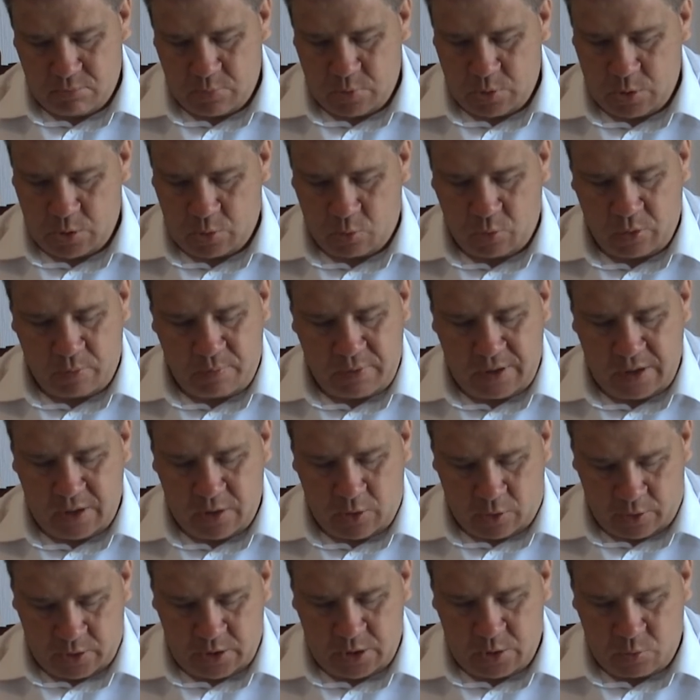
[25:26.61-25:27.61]
So we're
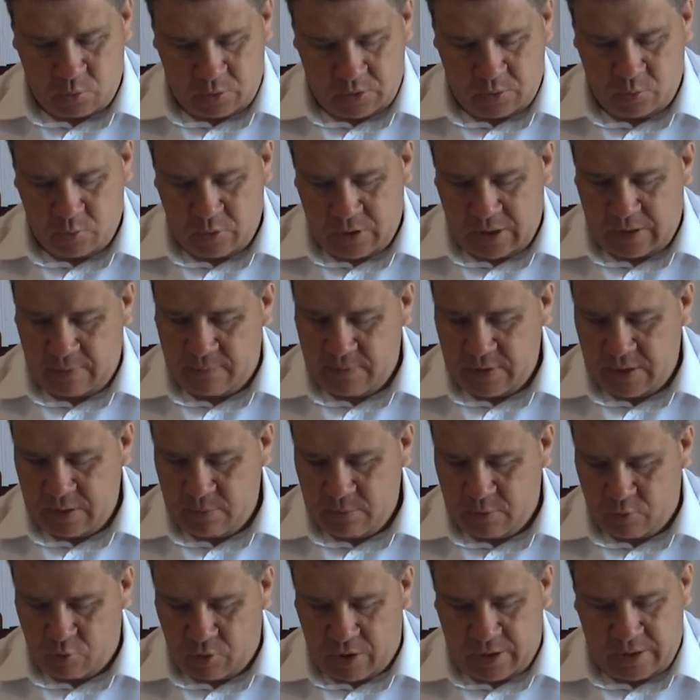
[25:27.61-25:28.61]
being honest, we're giving
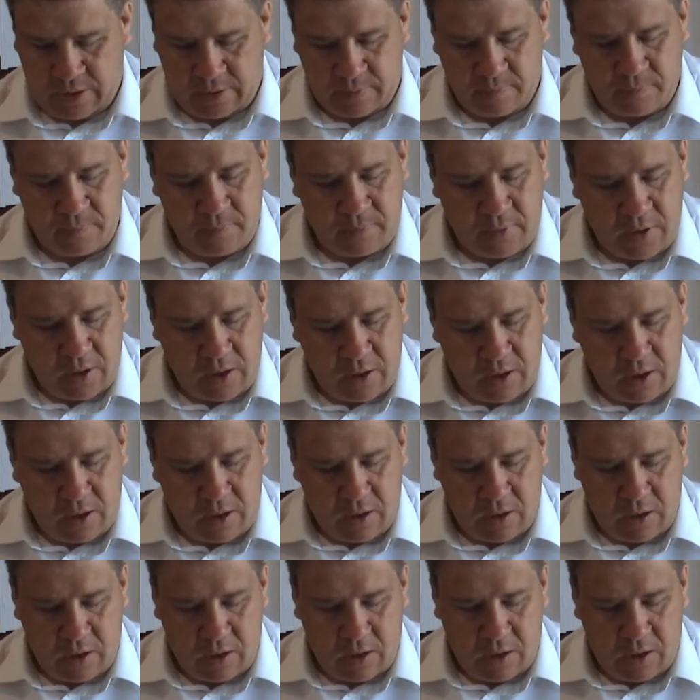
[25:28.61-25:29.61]
him credit
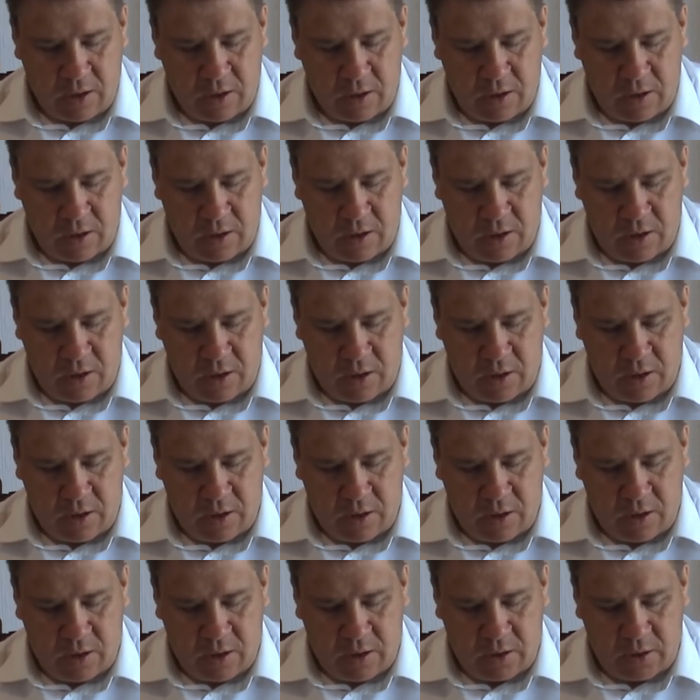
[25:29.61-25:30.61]

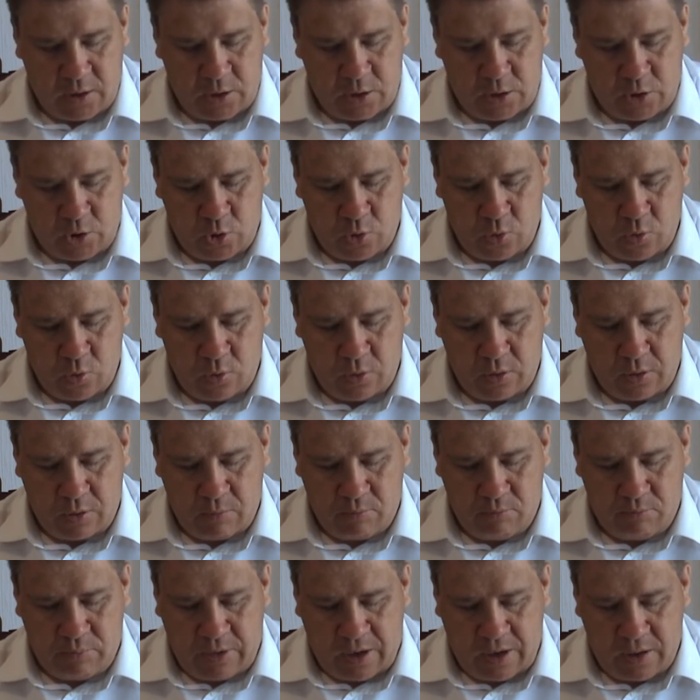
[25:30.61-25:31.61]
uh, June
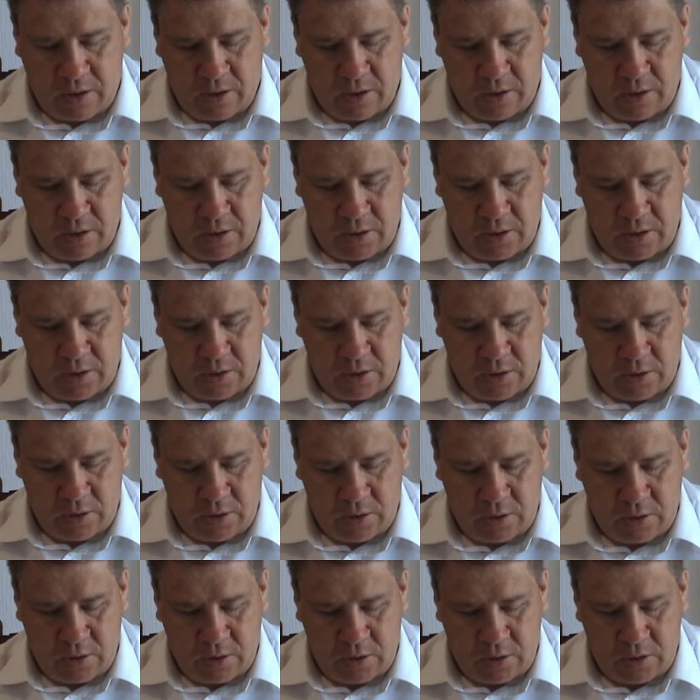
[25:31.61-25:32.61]
ba-
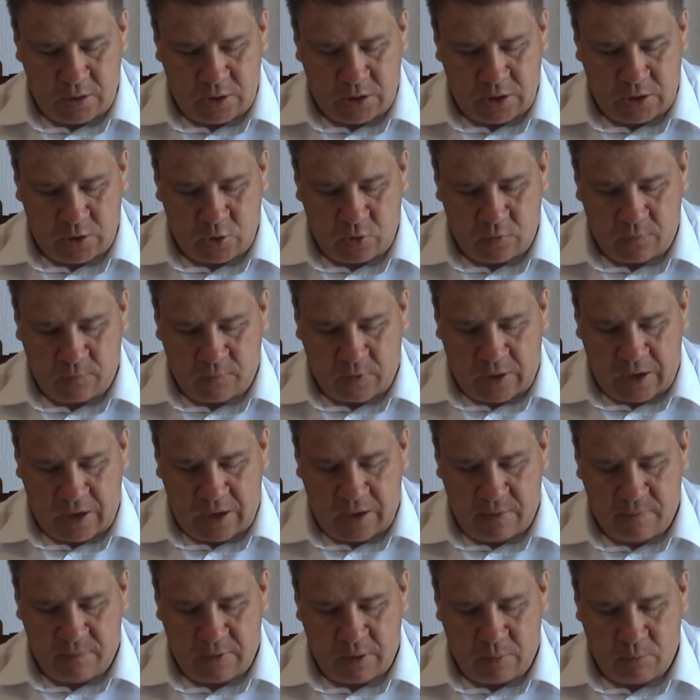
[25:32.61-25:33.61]
in
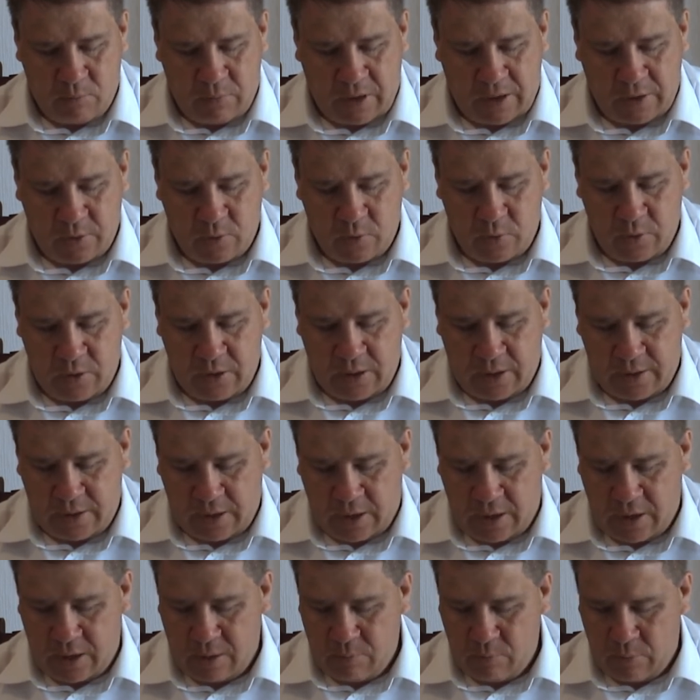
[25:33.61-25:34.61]
625, Banu
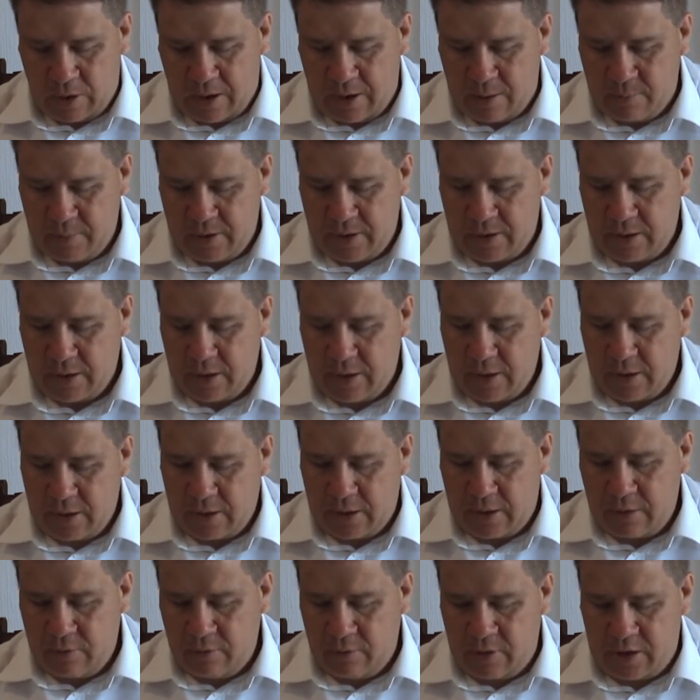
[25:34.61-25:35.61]
Nadir Muhammad
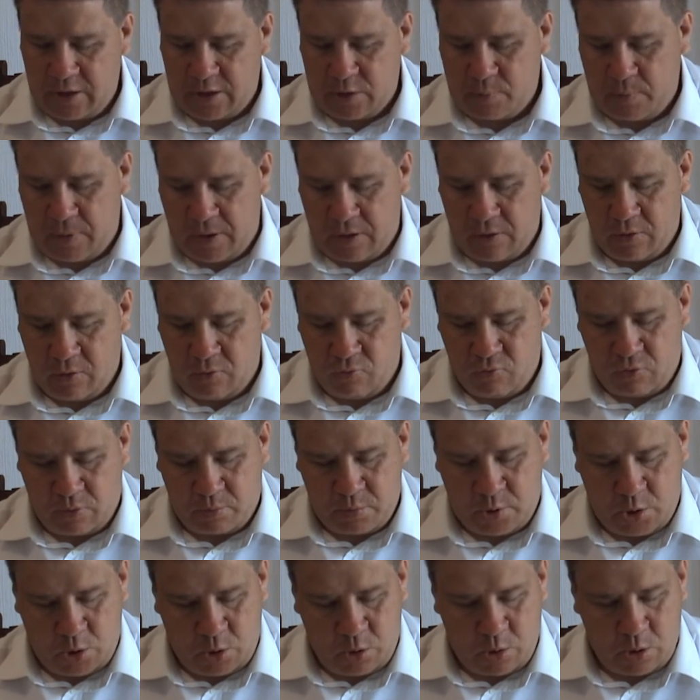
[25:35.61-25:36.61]
kill, expel,
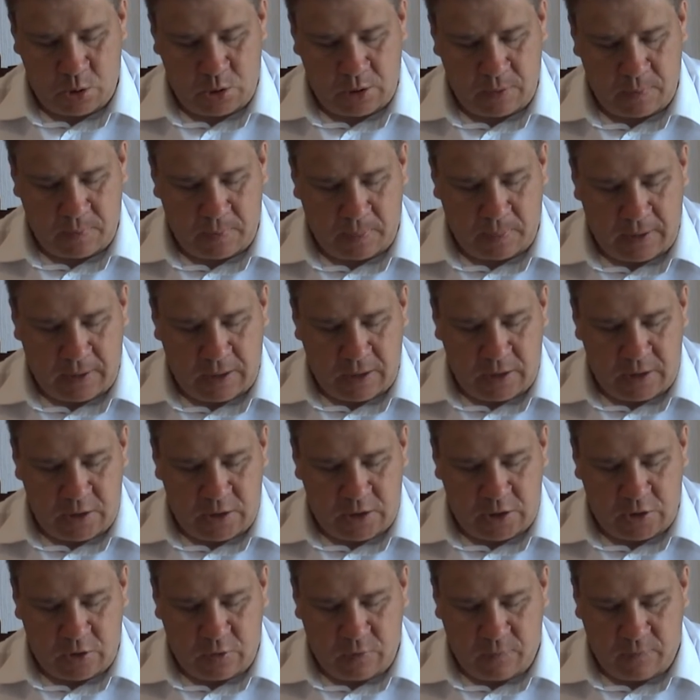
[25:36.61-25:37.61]
rob Jews.
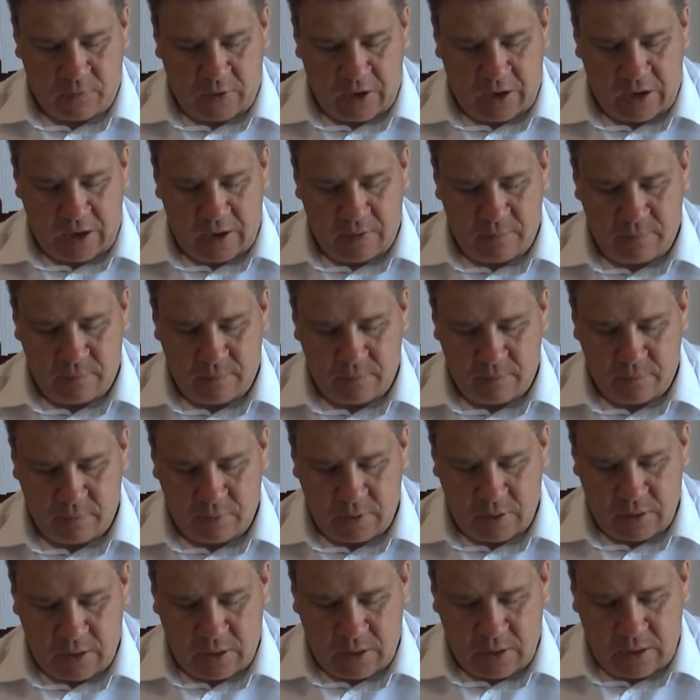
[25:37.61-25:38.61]
625,
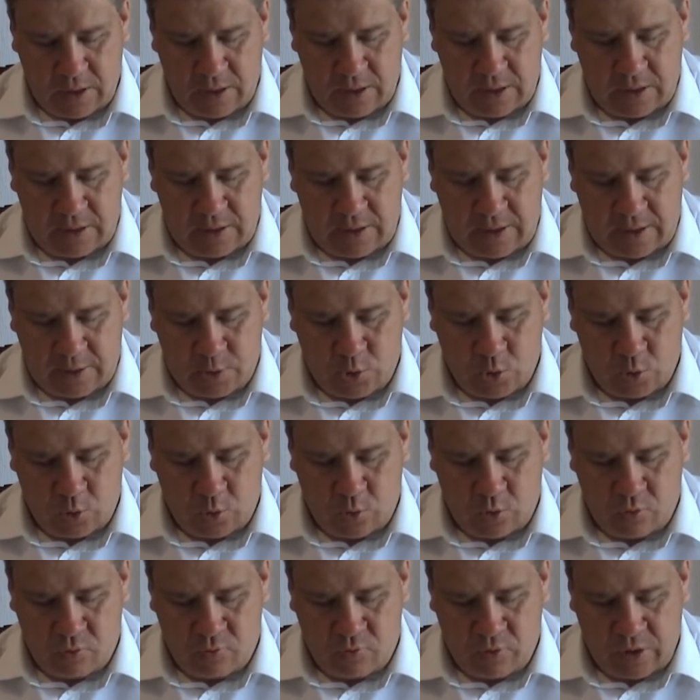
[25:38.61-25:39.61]

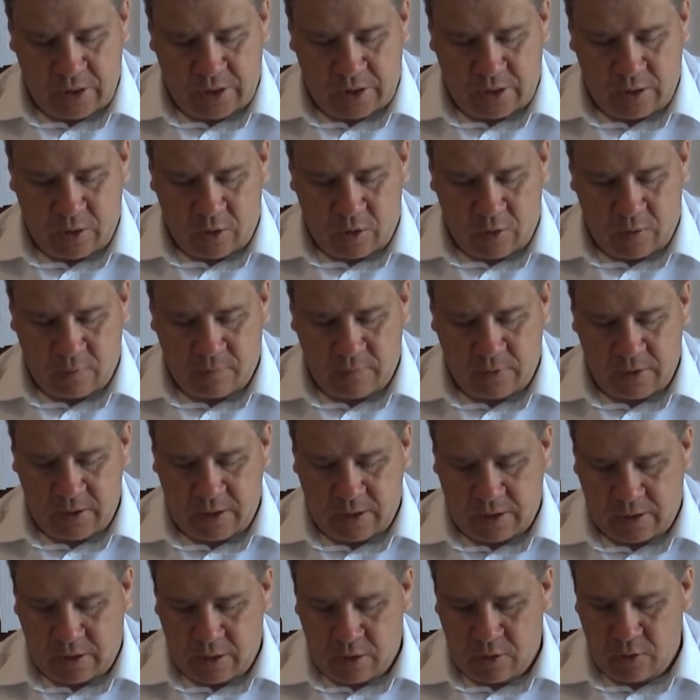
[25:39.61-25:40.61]
Dato Rik of
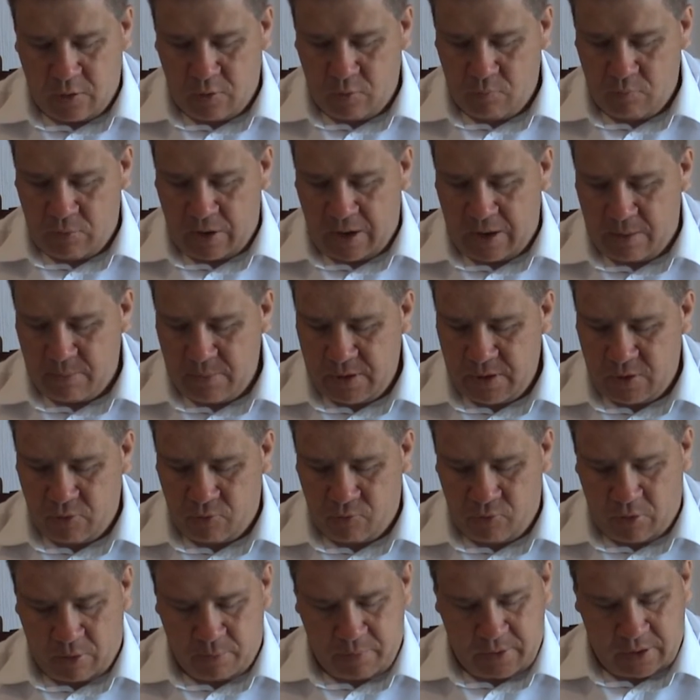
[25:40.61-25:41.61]
Nakal Muhammad
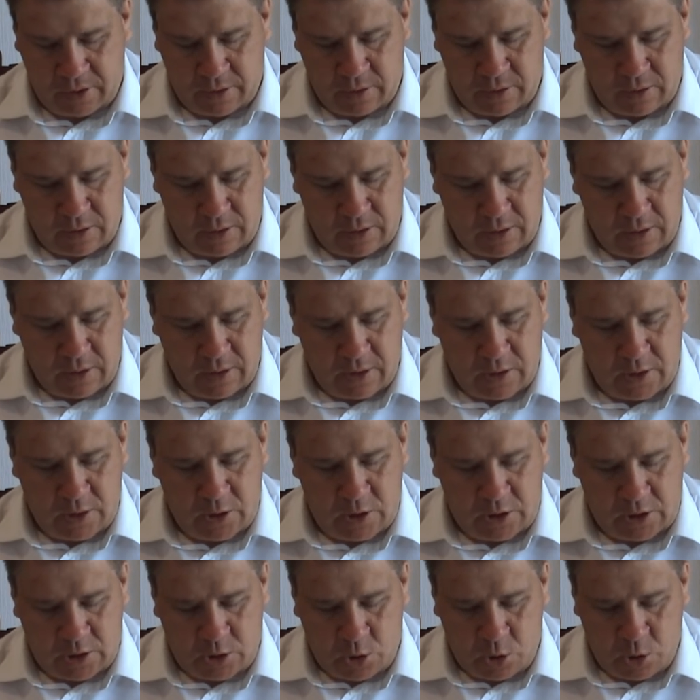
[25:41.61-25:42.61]
robbing.
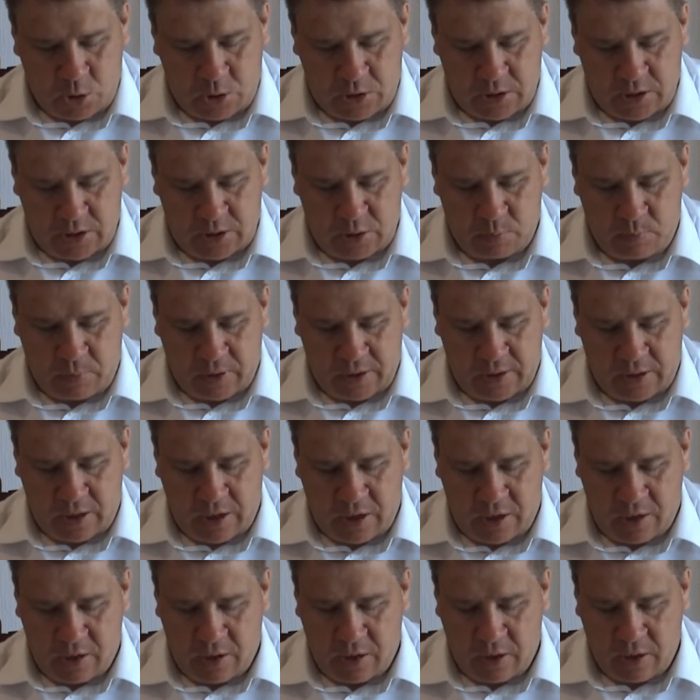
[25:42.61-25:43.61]
626,
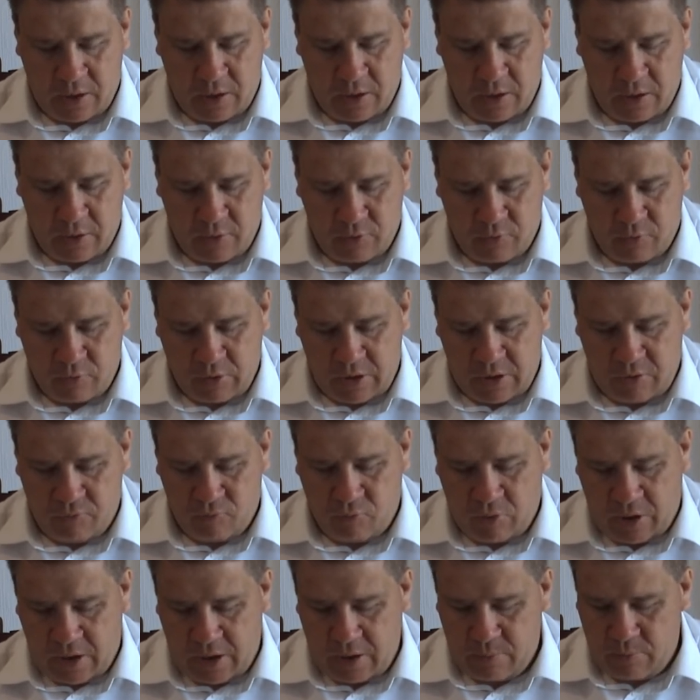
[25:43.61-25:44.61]
Badar, three
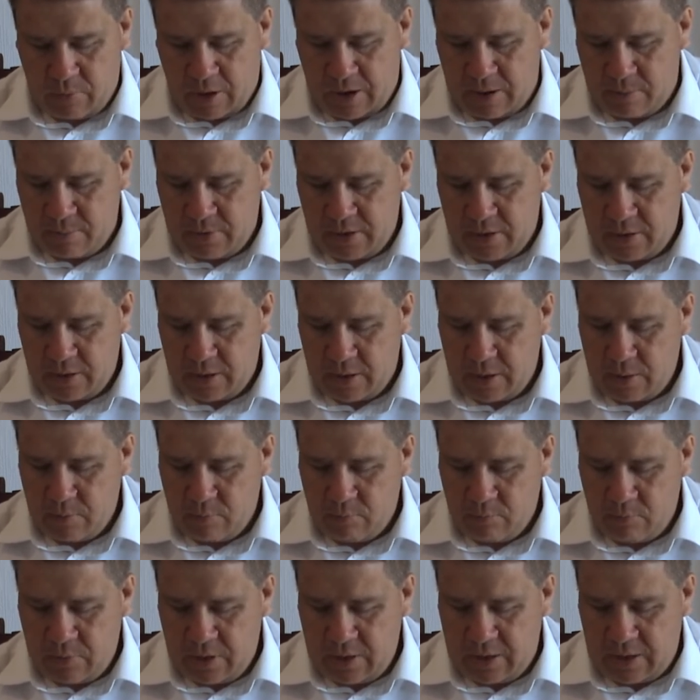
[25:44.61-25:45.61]
braid Muhammad,
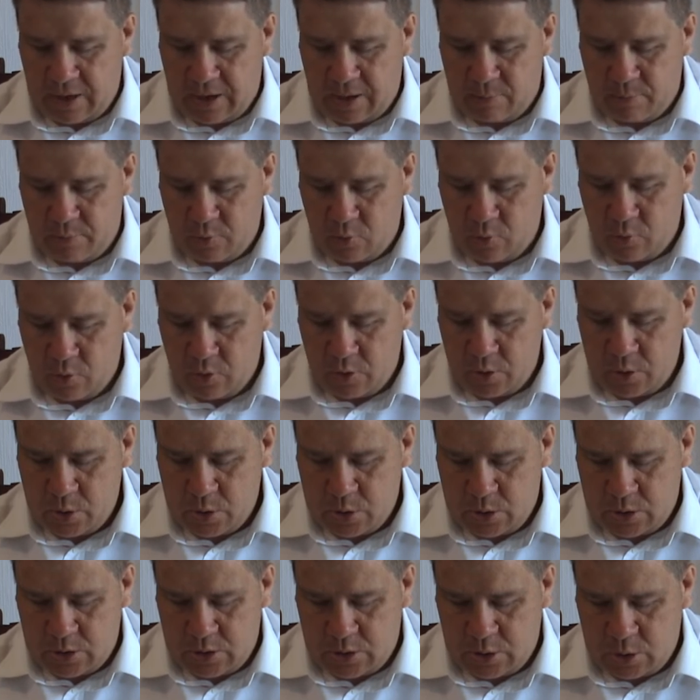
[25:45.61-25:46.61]
meet Abu
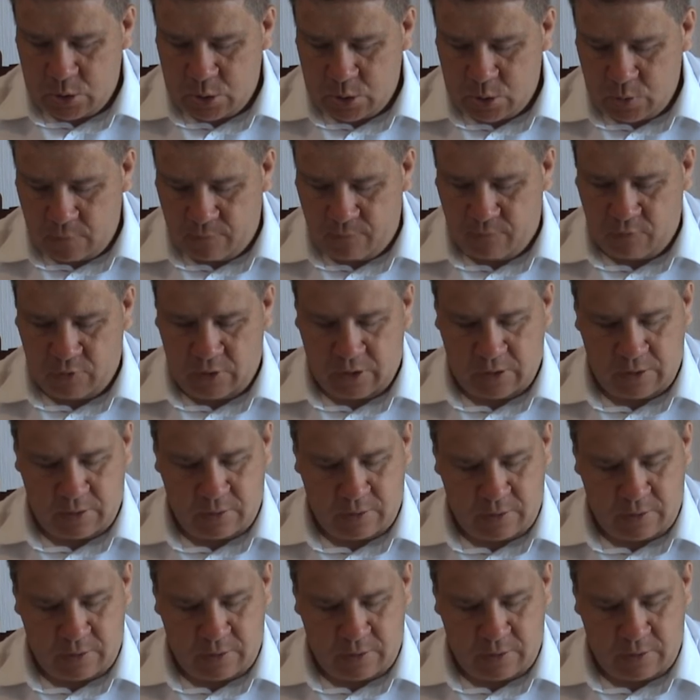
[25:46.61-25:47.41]
Sufyan.